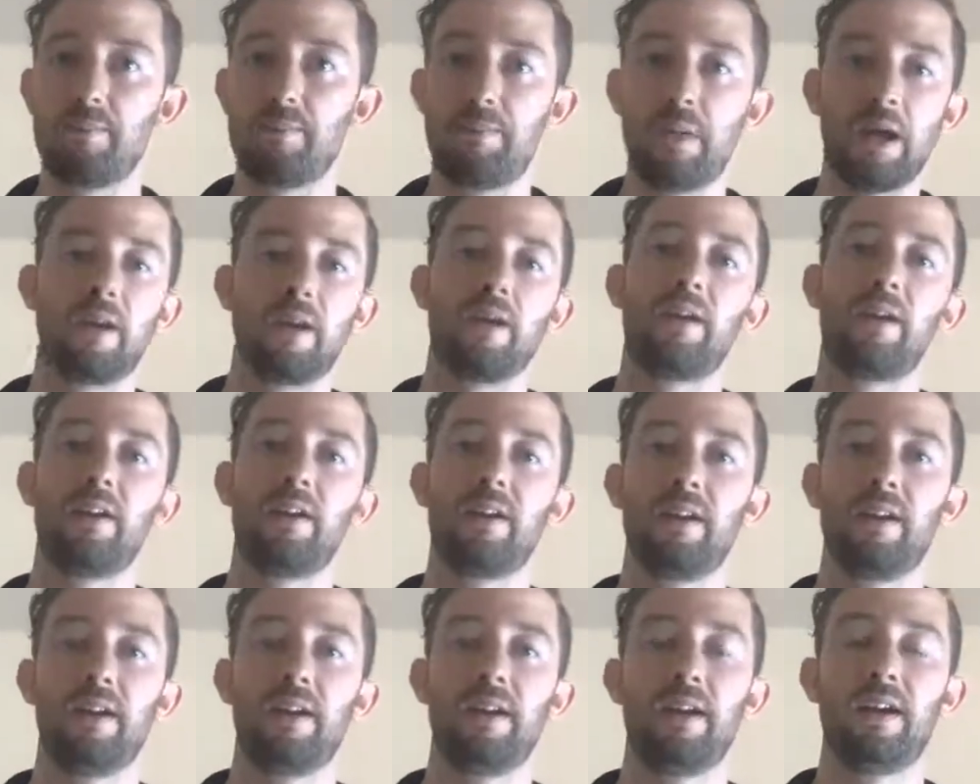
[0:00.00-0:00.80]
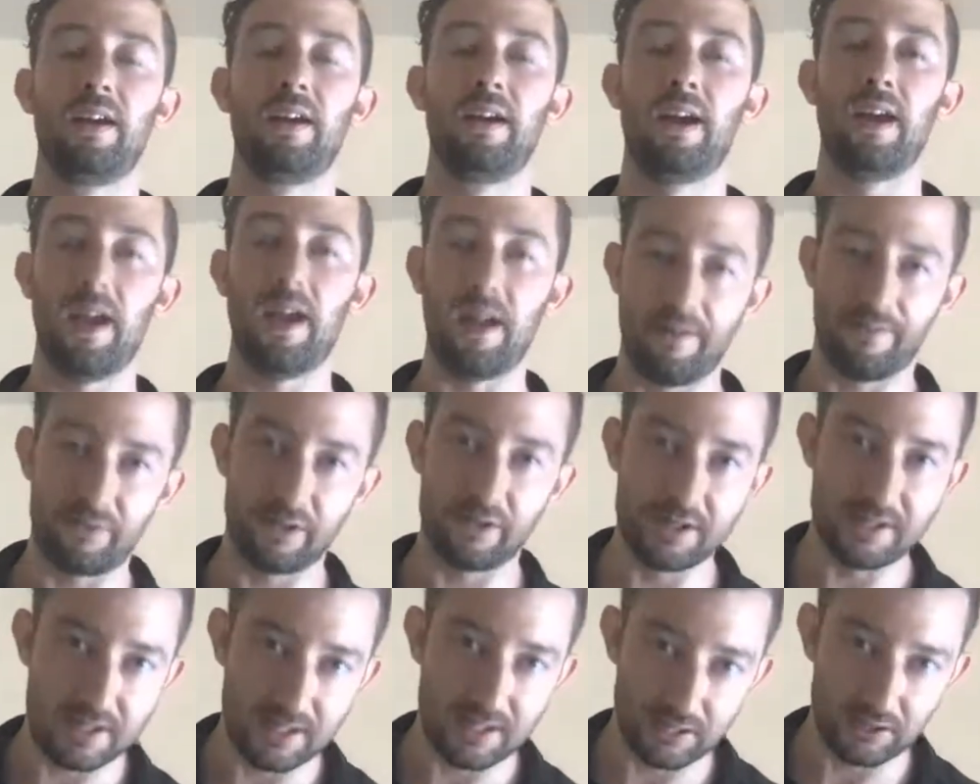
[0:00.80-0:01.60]
better
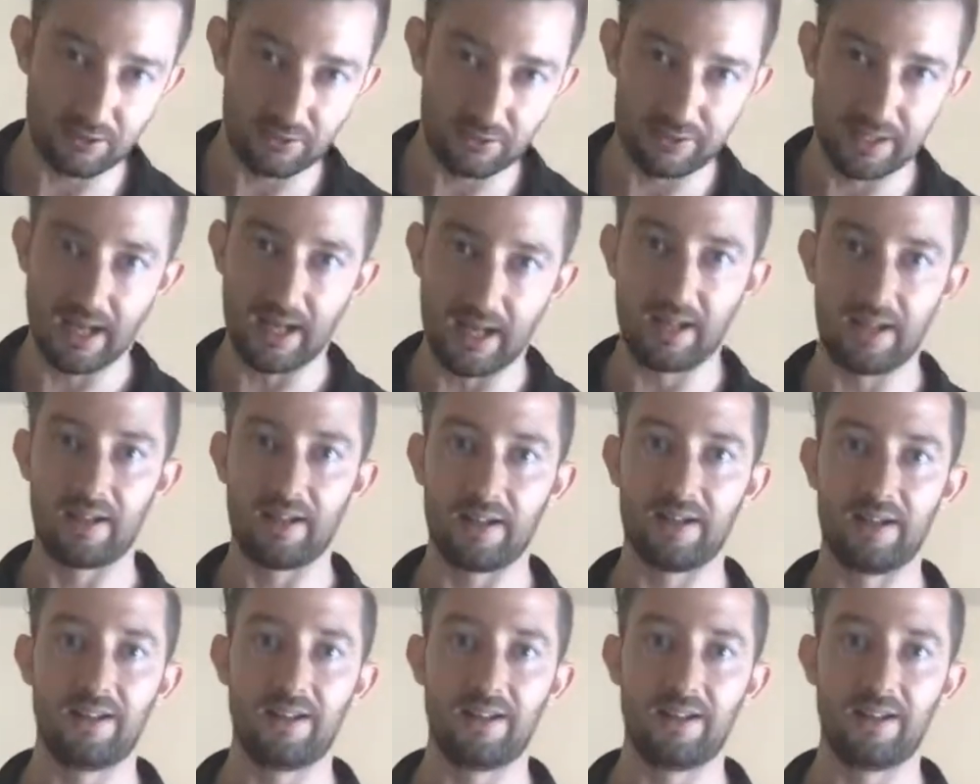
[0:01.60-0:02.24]
every single day,